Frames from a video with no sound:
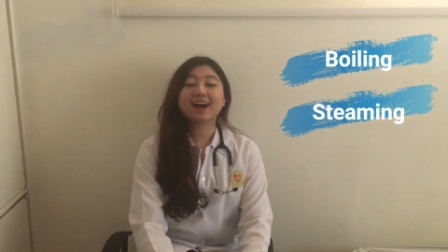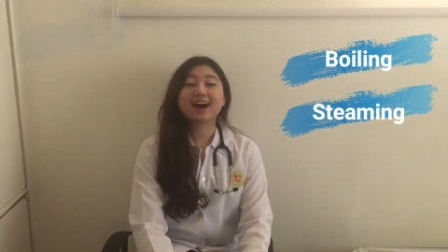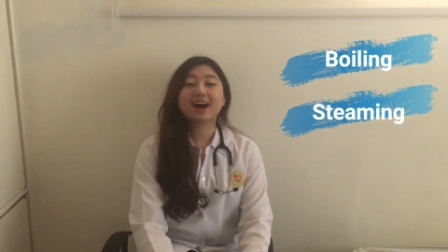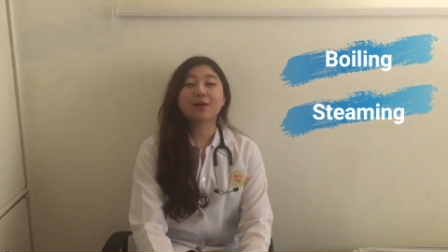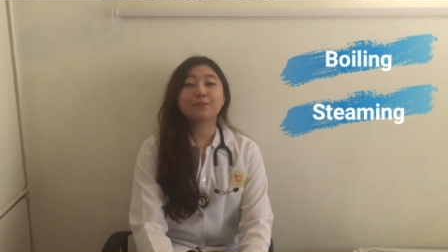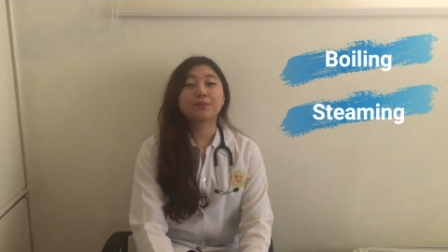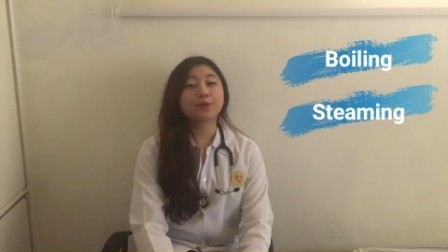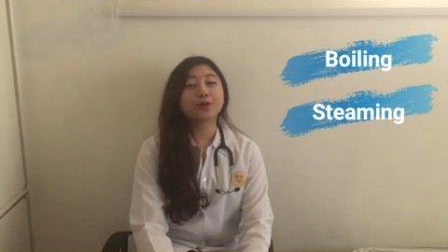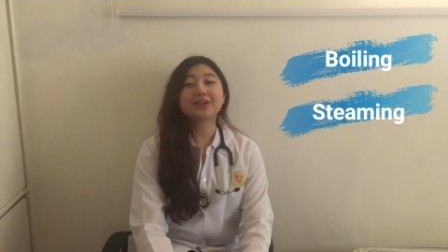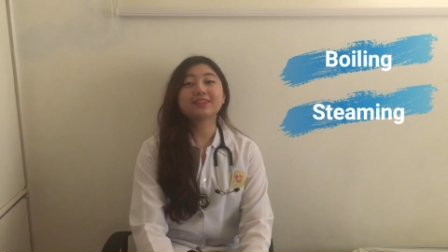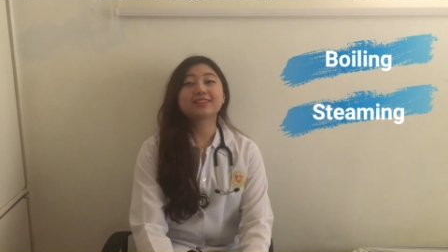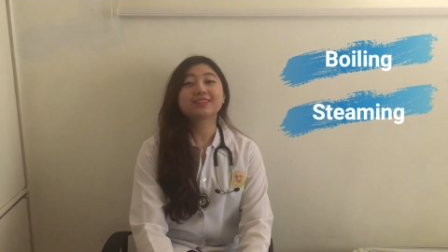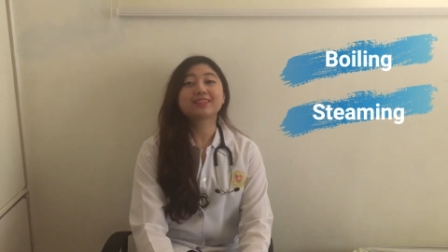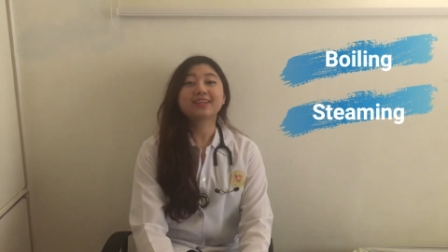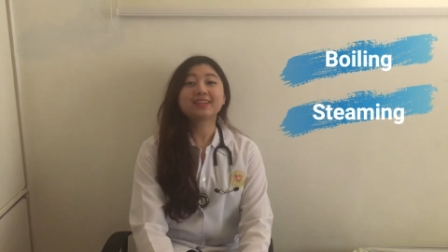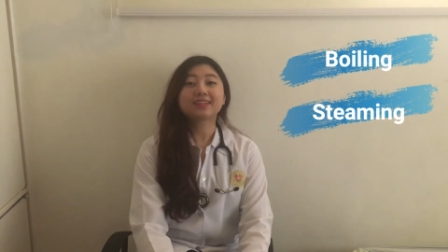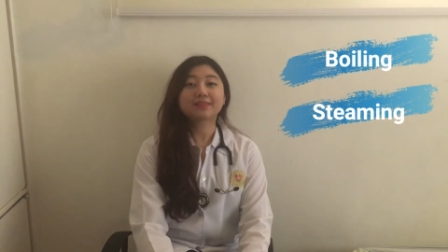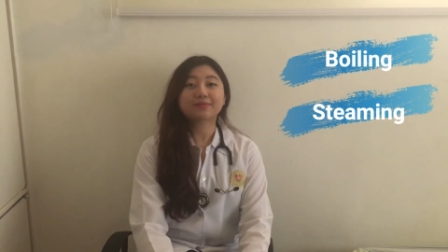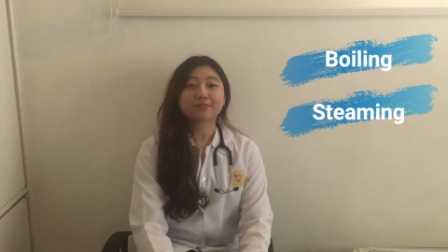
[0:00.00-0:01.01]
a moist
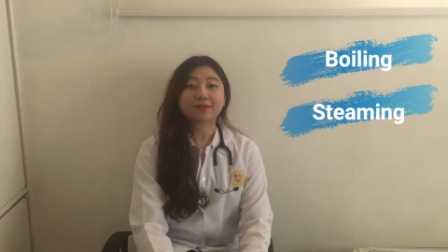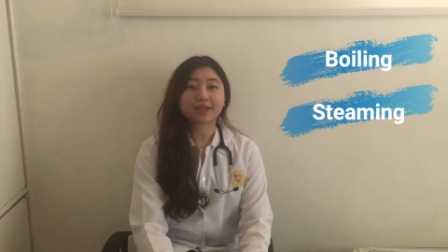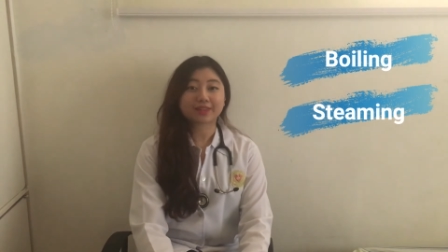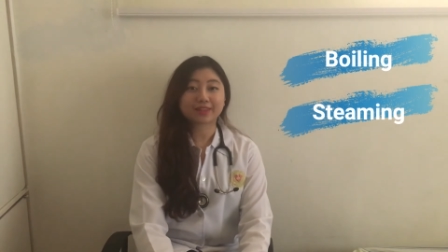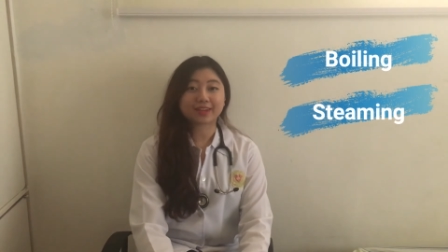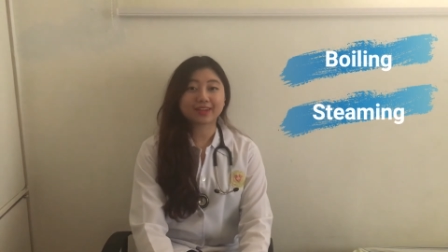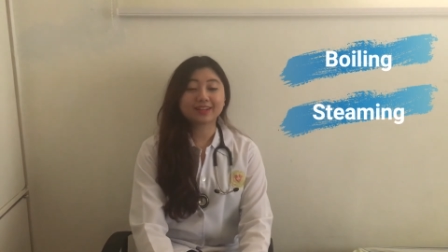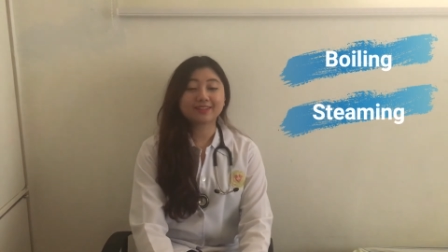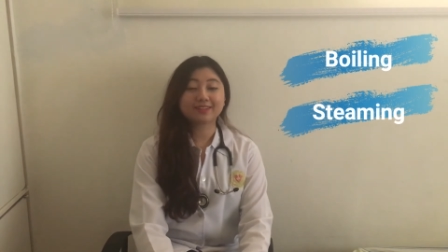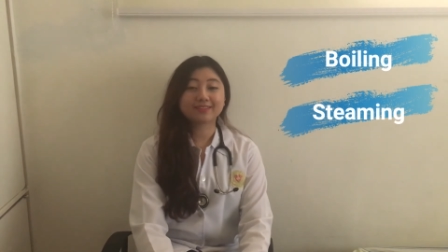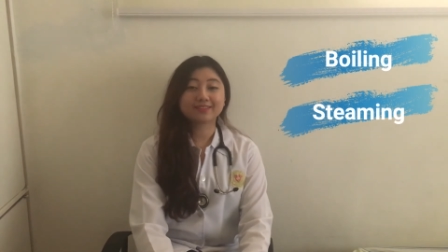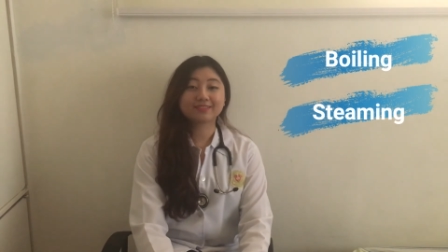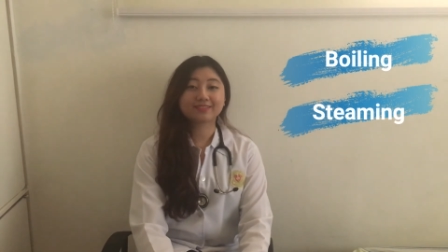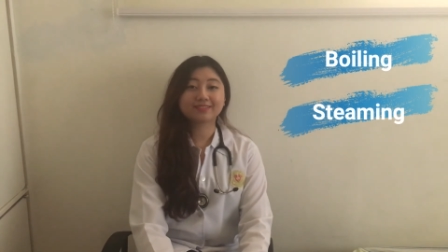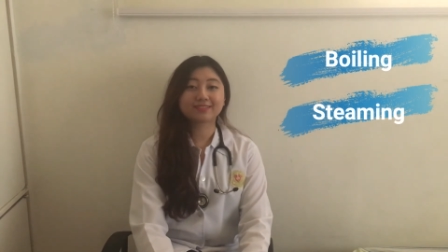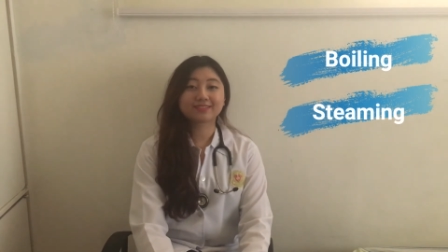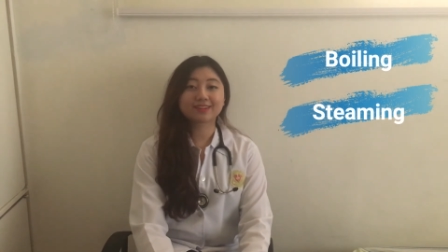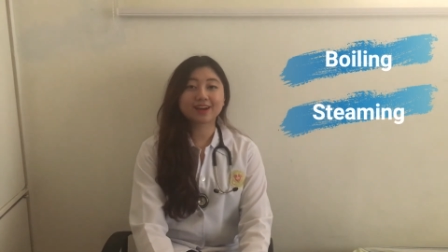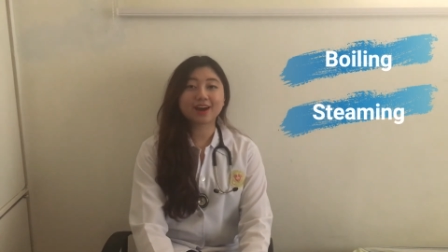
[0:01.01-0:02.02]
heat method
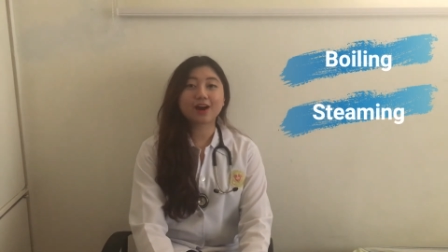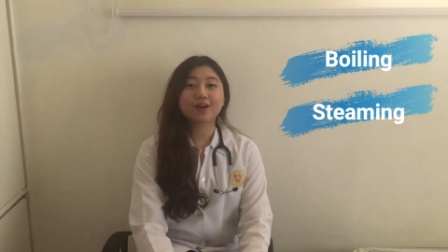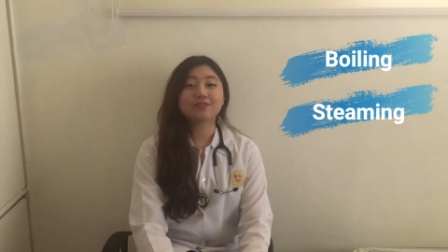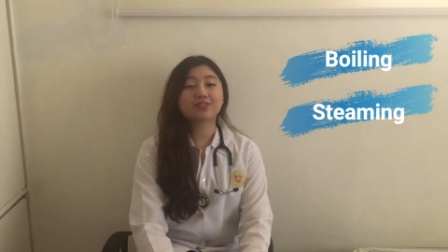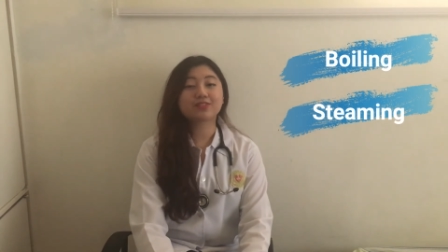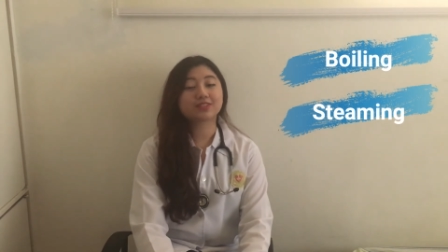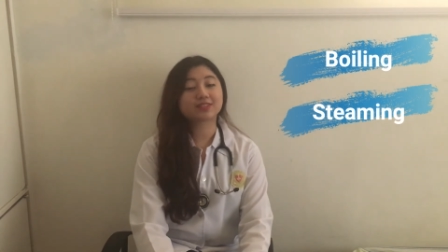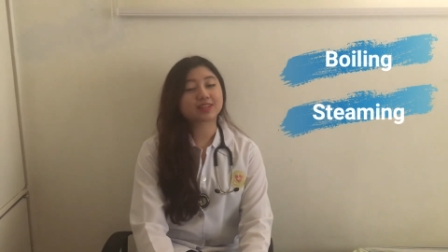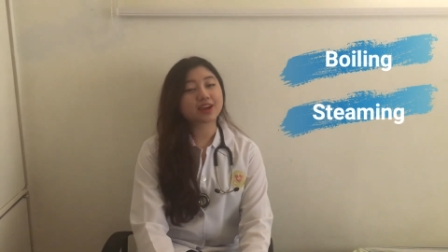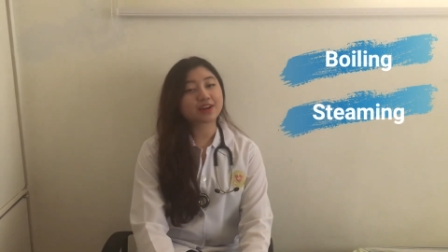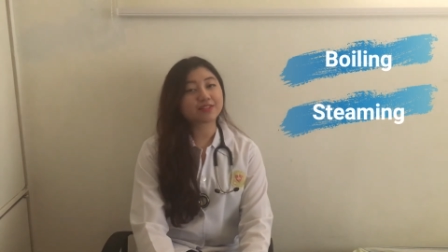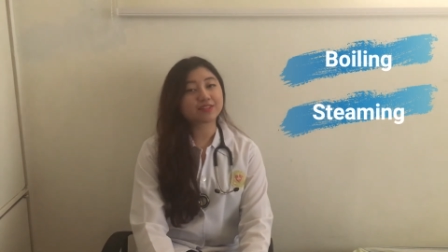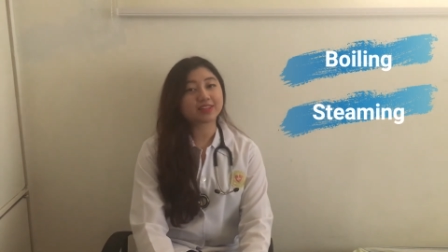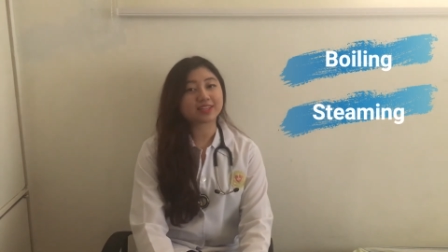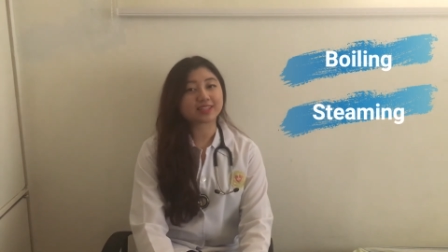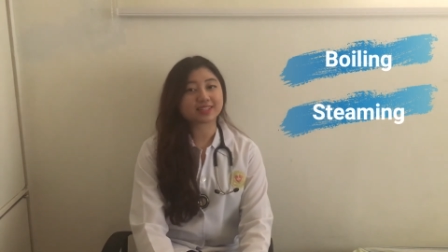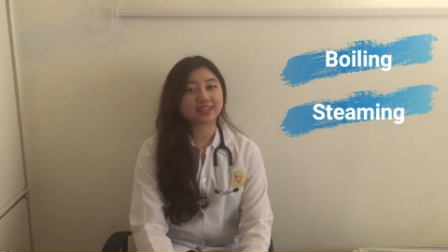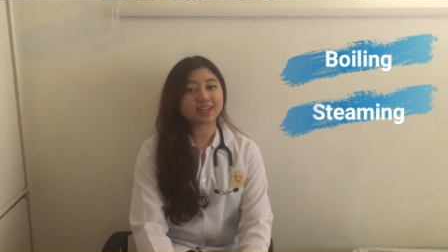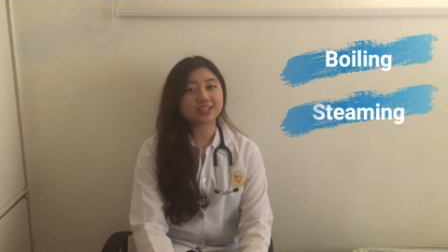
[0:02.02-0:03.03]
of
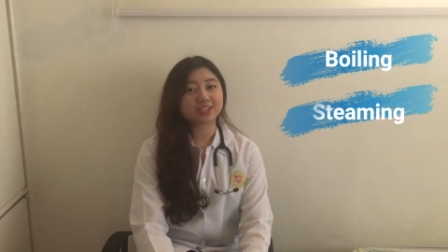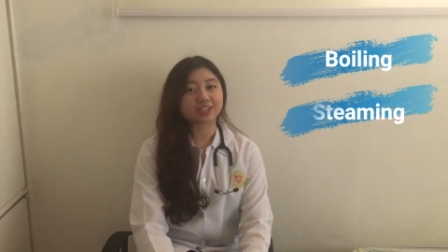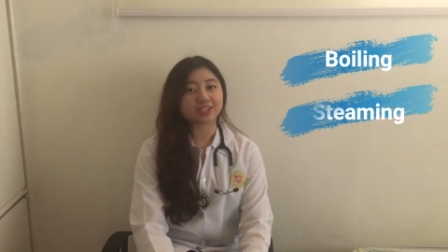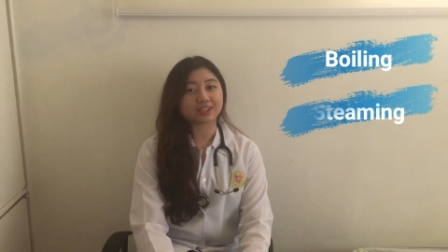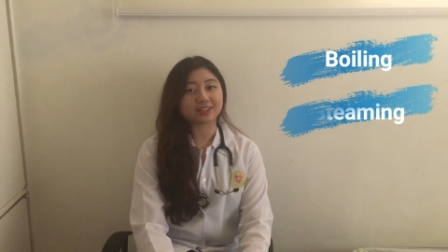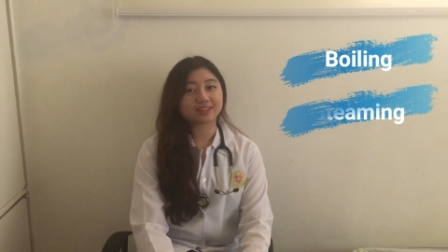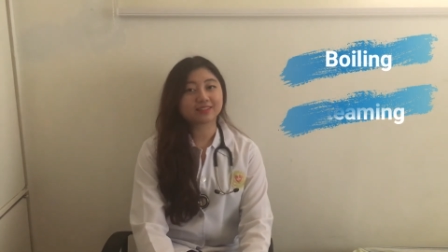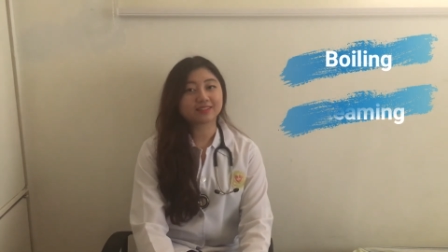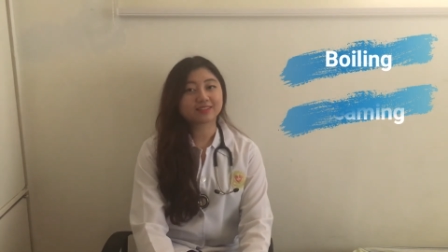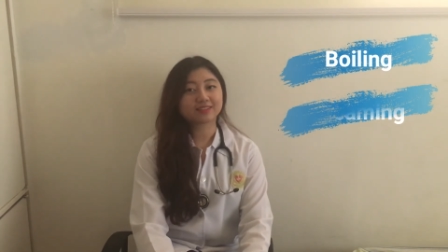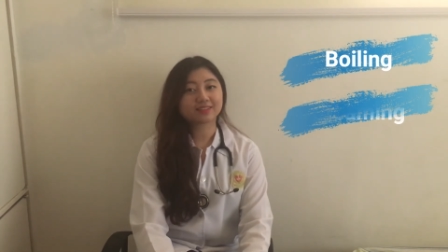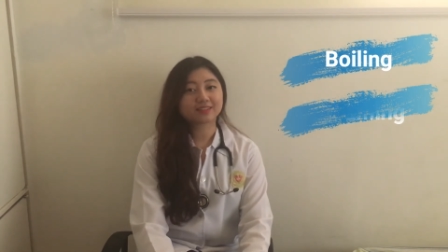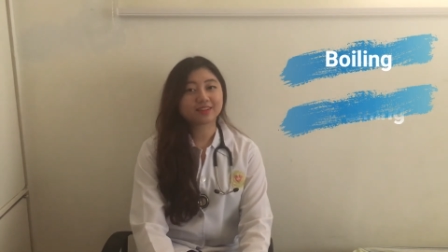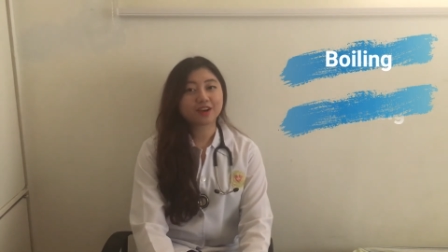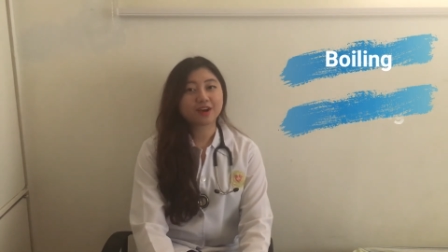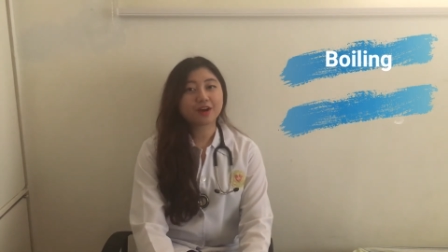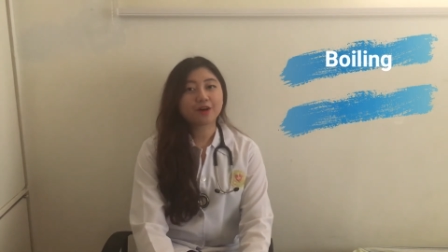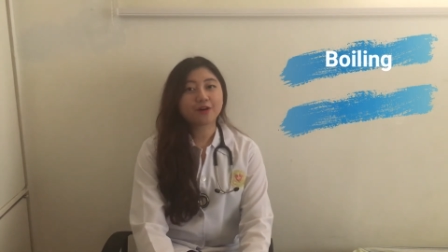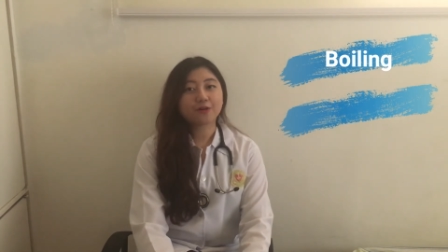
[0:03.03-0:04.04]
sterilization,
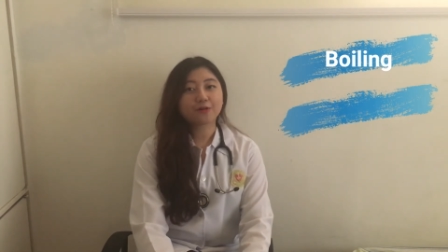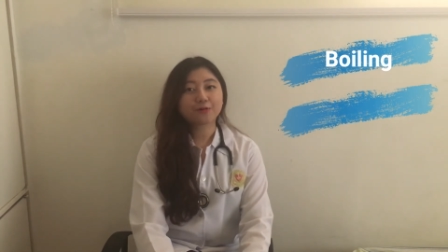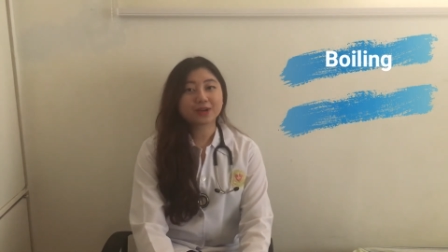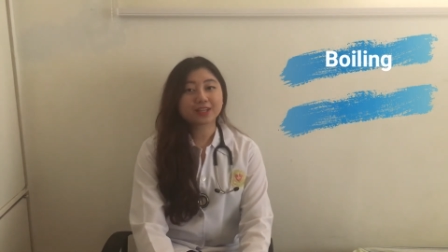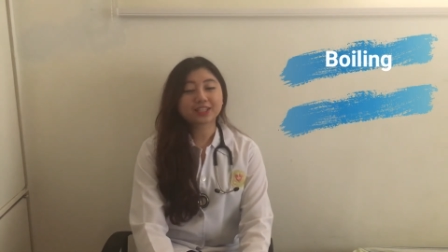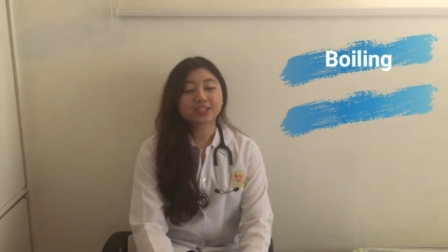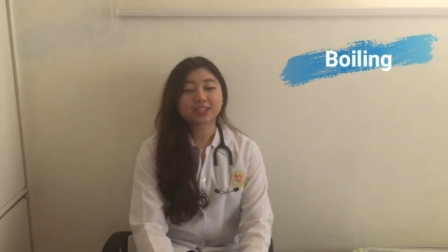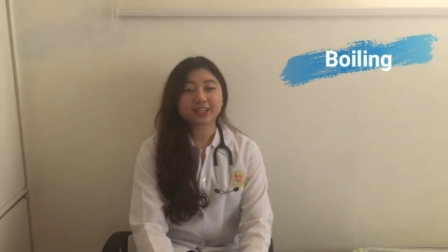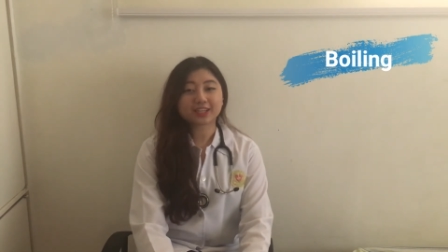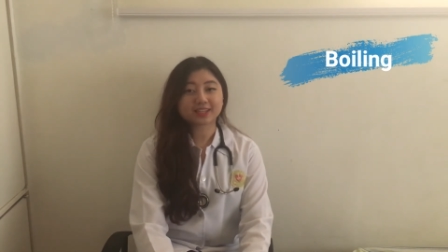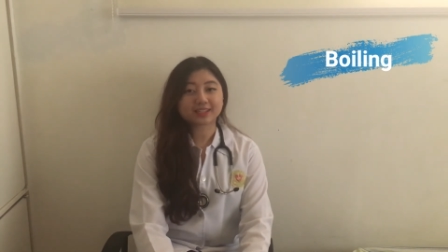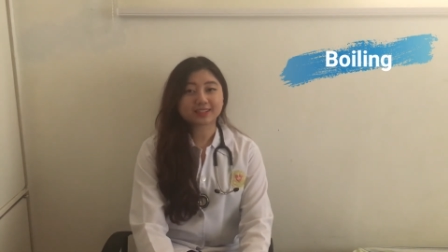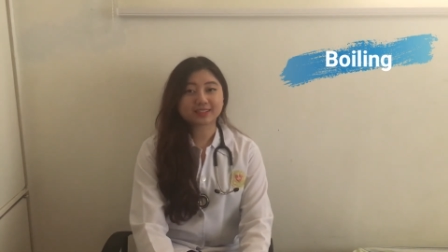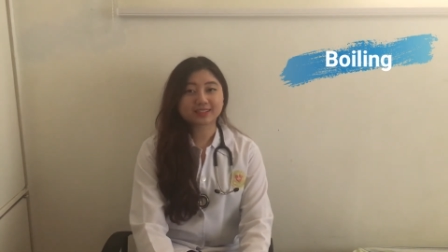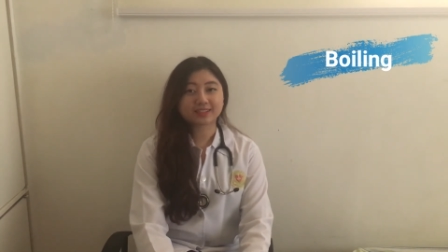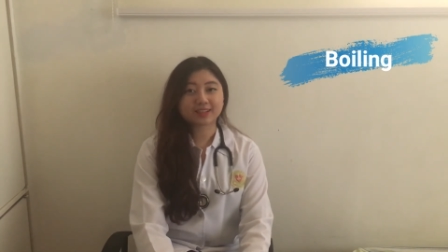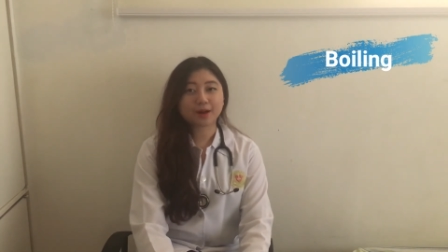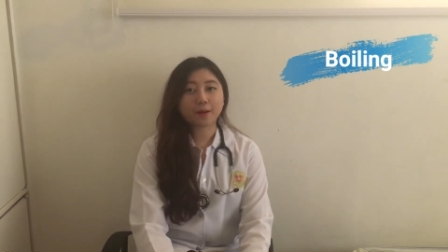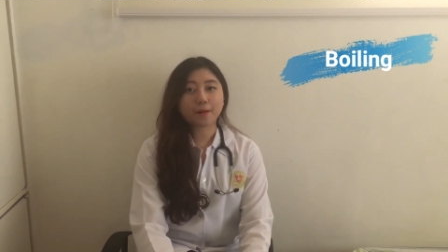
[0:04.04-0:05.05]
which
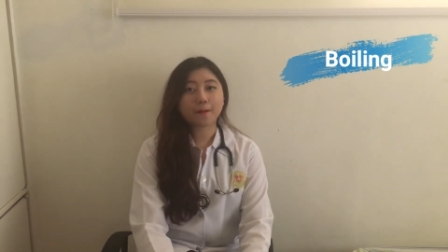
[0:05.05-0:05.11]
is